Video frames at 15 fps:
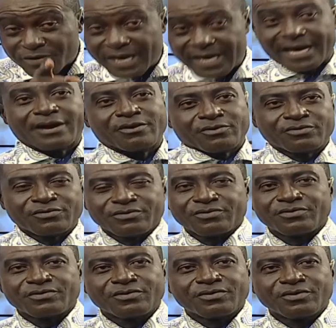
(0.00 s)
are here.
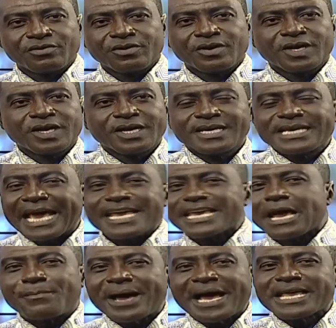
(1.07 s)
Yeah, yeah,
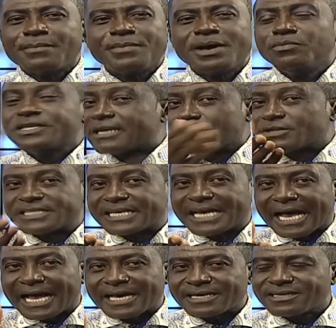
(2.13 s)
but I'm going to be
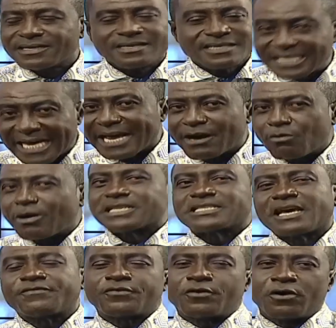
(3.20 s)
a
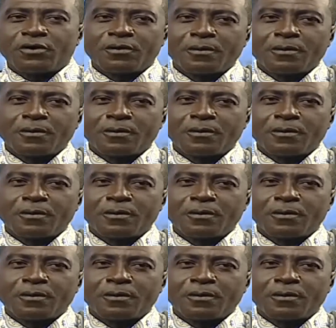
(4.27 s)
little.